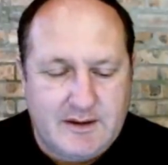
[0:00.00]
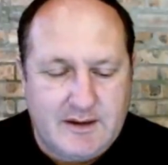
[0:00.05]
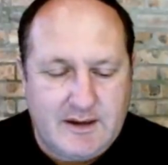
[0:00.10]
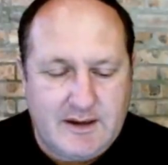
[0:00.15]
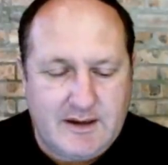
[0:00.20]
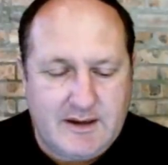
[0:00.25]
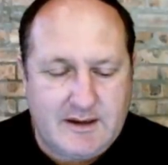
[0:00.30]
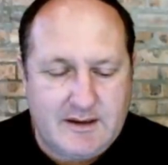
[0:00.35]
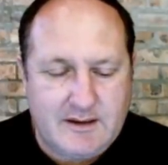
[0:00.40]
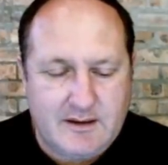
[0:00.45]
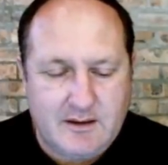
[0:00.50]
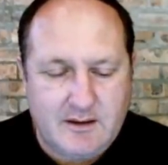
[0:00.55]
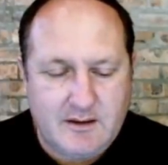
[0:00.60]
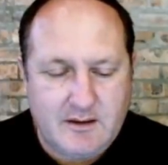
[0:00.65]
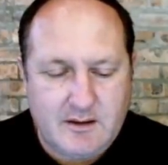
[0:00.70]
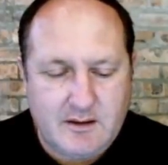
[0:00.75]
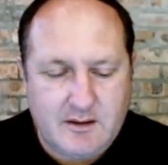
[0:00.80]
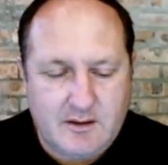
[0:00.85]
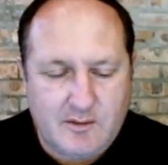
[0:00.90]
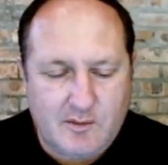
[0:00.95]
And
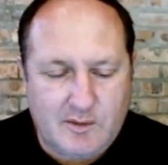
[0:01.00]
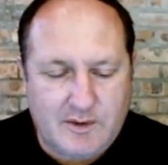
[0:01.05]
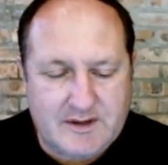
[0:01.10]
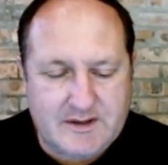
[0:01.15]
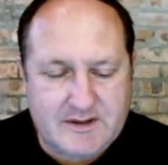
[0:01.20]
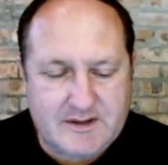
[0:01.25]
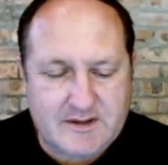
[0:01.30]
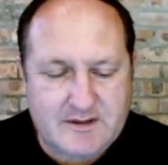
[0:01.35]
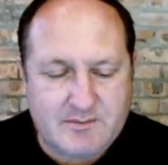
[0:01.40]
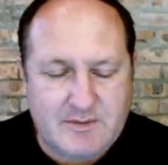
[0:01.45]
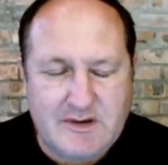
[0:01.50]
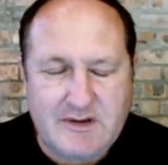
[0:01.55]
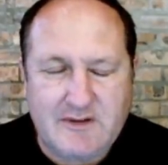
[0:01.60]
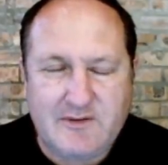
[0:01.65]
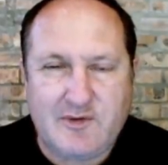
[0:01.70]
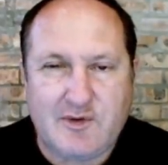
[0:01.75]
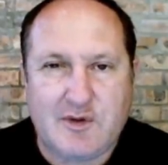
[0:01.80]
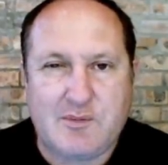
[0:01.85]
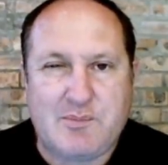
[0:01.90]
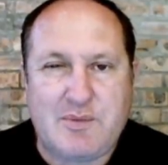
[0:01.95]
uh, what does this mean
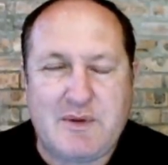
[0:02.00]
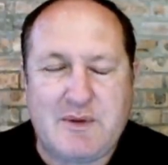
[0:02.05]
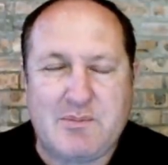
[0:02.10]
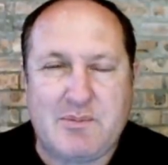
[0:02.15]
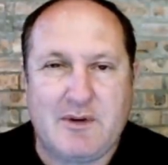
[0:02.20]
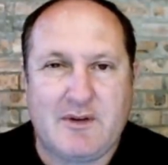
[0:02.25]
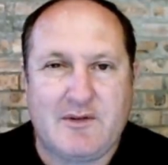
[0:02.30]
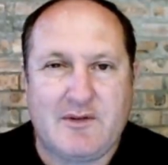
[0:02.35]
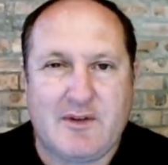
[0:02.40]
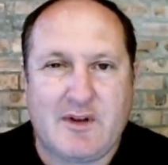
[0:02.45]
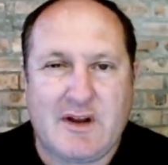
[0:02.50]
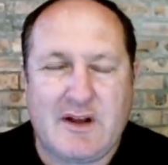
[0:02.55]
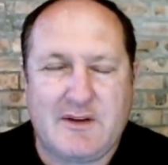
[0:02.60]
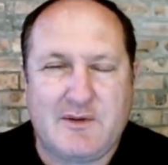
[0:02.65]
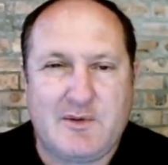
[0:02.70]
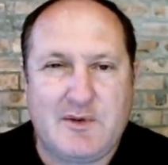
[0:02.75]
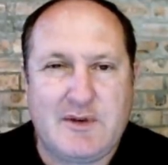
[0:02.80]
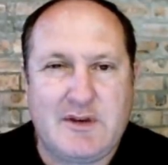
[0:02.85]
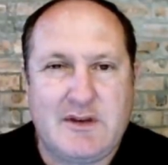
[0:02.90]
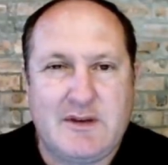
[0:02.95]
for the people of the
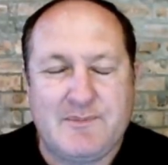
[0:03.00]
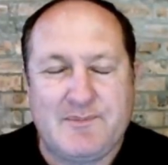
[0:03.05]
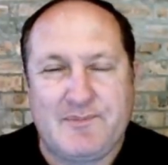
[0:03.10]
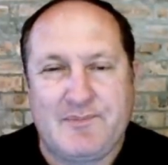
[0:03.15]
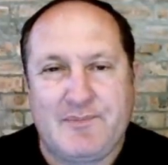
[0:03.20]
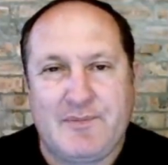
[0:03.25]
country?